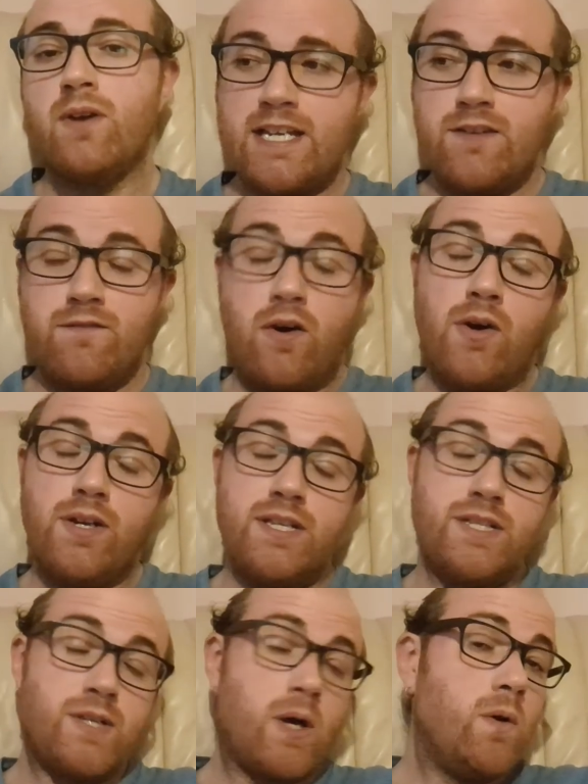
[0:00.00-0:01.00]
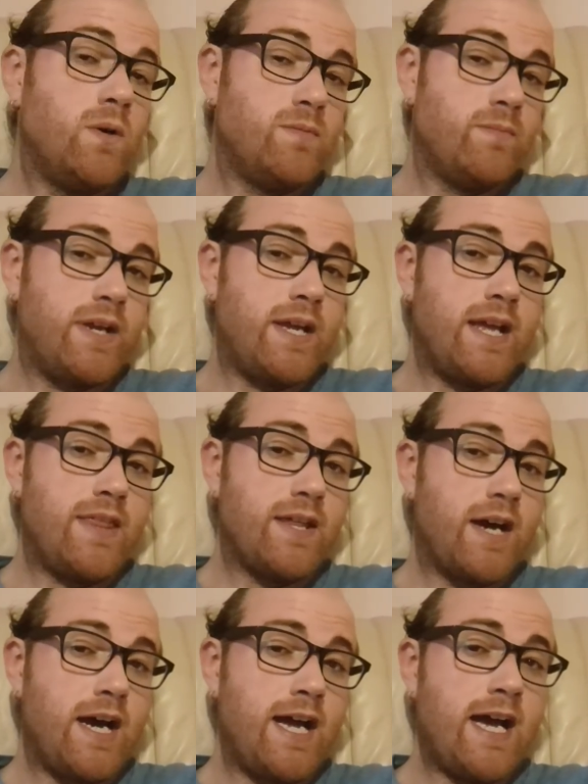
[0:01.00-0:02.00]
And Yvonne has told me
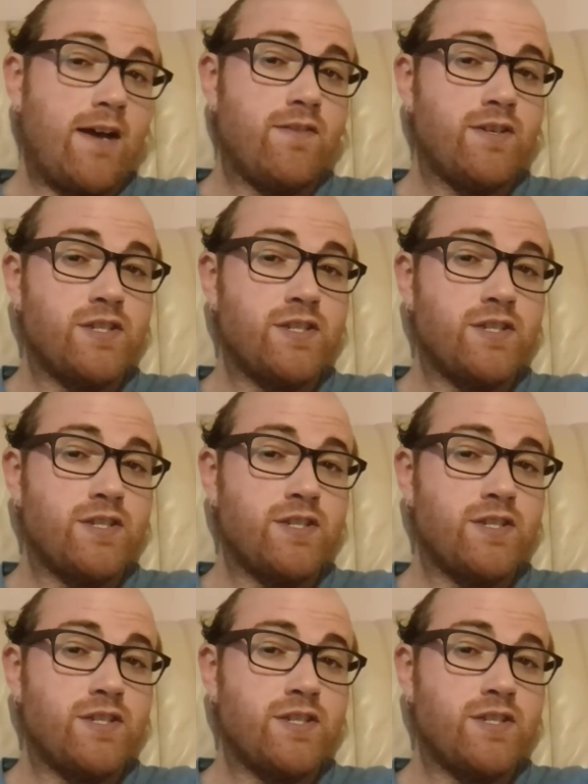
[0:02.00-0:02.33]
that I have a